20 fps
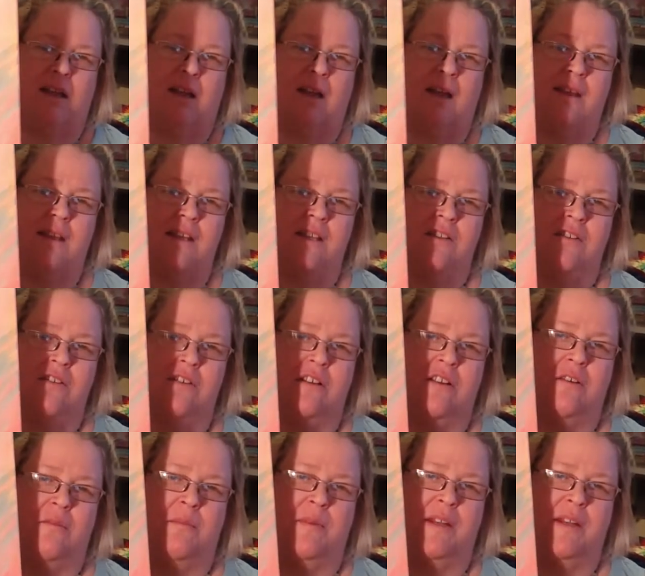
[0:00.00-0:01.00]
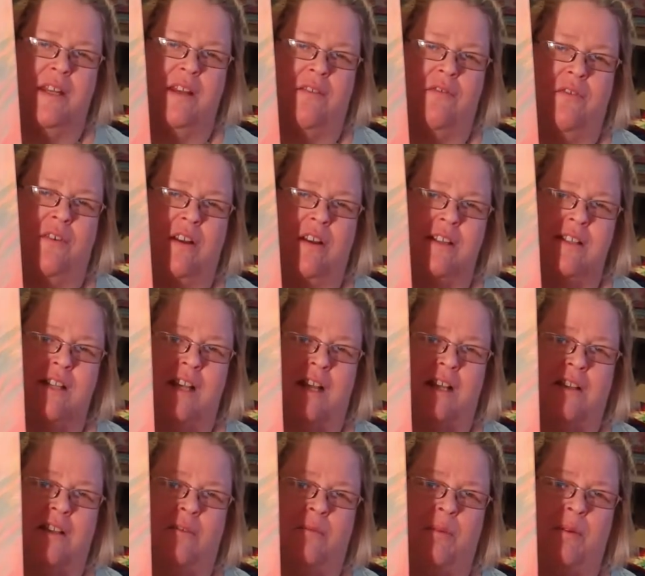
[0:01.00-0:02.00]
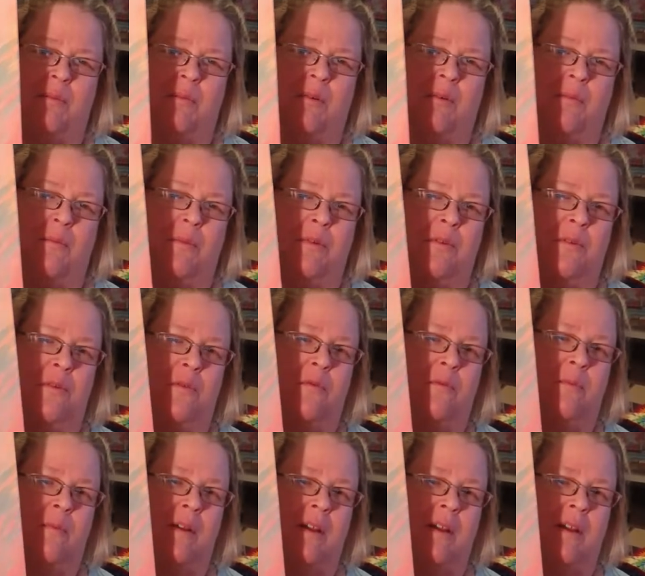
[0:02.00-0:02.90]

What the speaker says: And these are a little bit different because they got a little bit more movement.